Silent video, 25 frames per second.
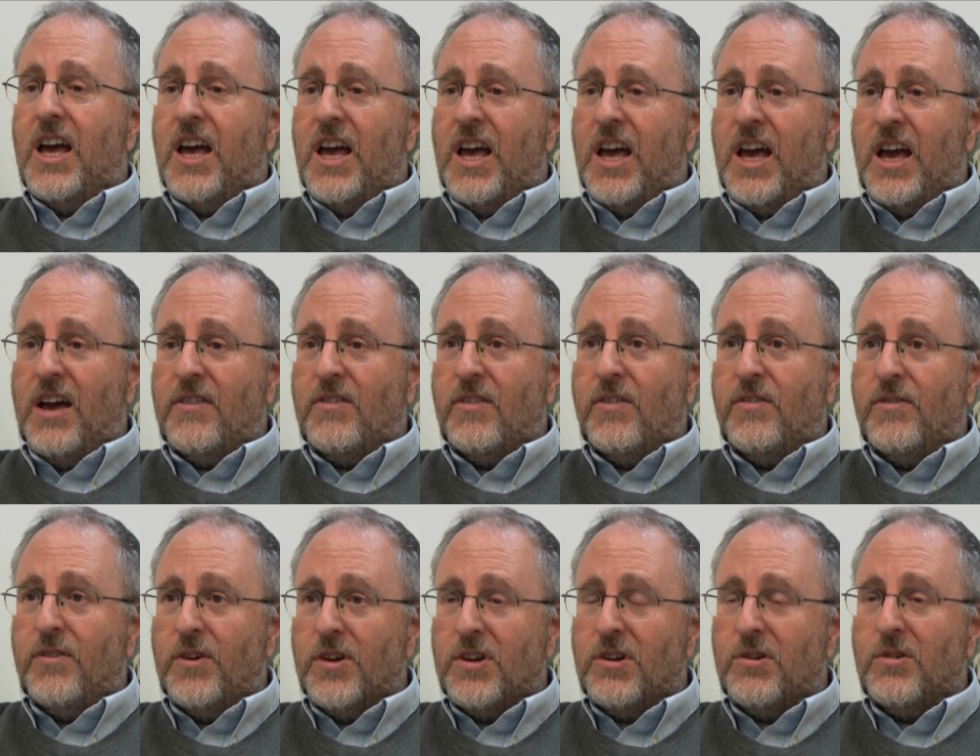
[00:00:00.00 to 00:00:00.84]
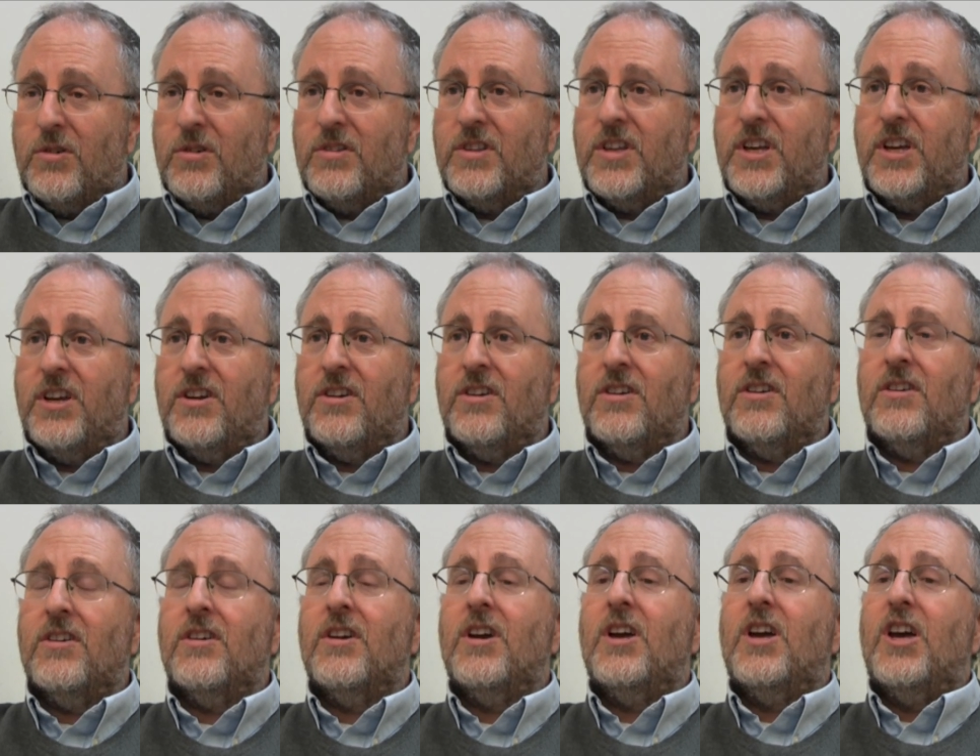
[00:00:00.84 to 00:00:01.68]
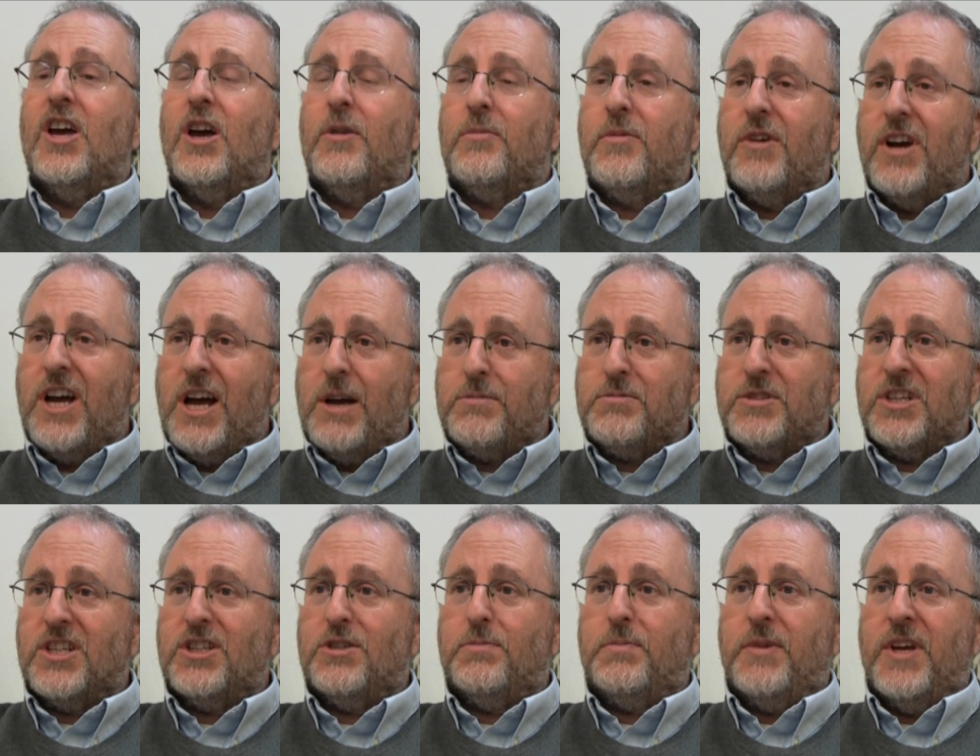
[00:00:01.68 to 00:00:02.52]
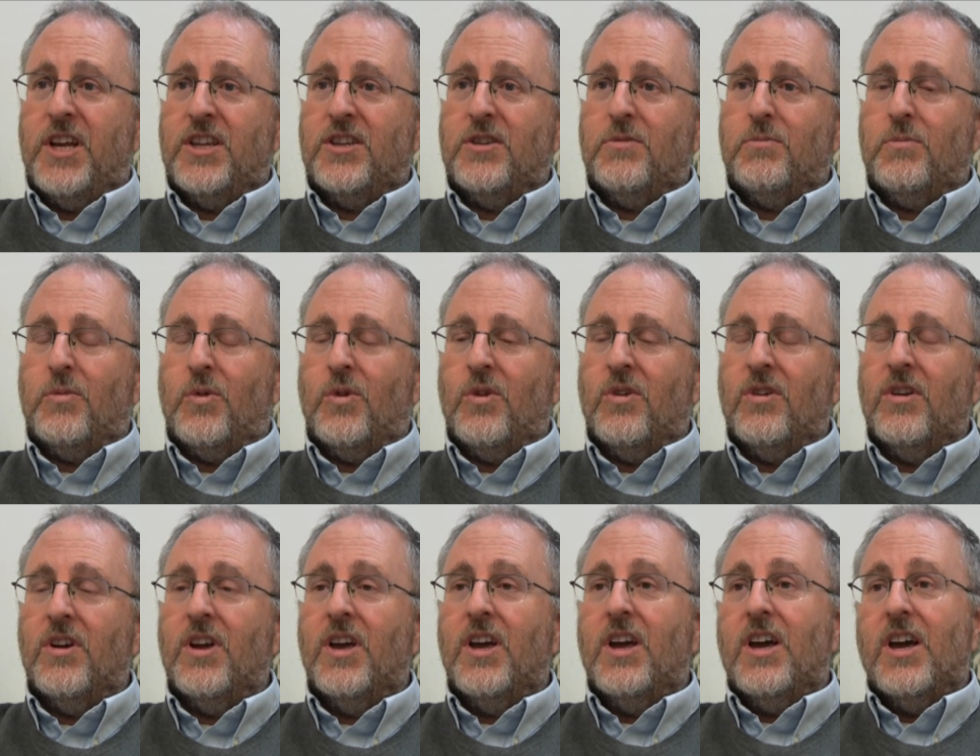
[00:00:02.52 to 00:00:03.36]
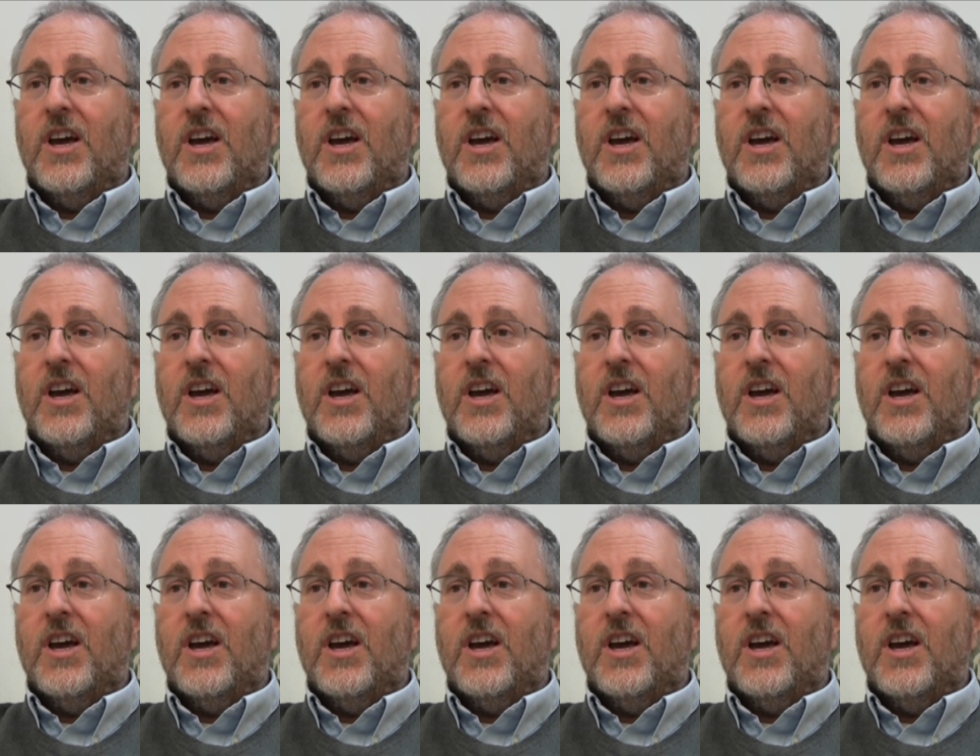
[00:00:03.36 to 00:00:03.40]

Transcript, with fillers: have a foothold here and perhaps expand it more.